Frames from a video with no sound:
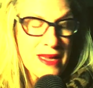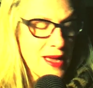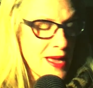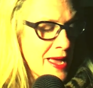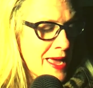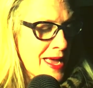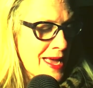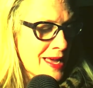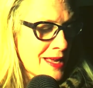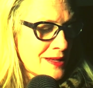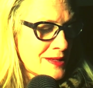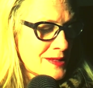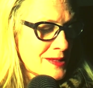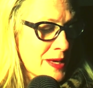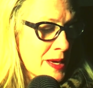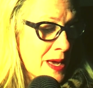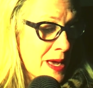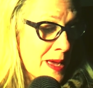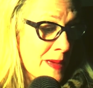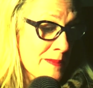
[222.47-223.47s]
and
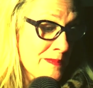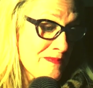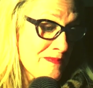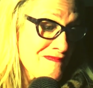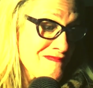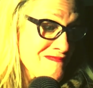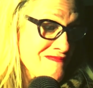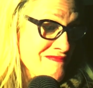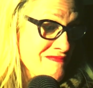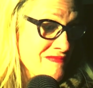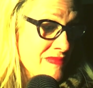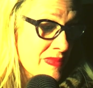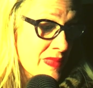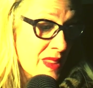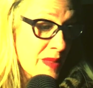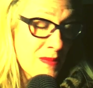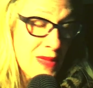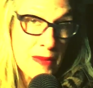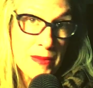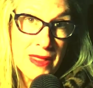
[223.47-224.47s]
um,
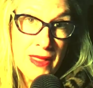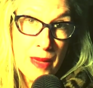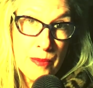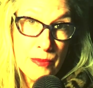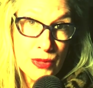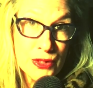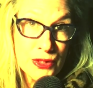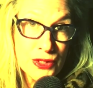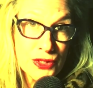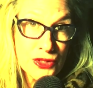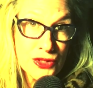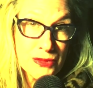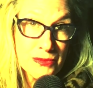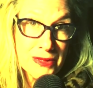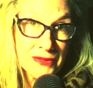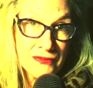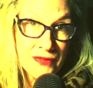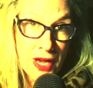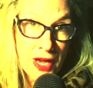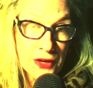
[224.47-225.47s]
maybe that person should be
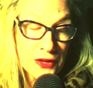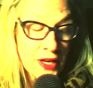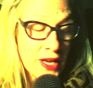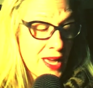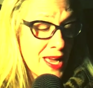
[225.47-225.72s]
fired.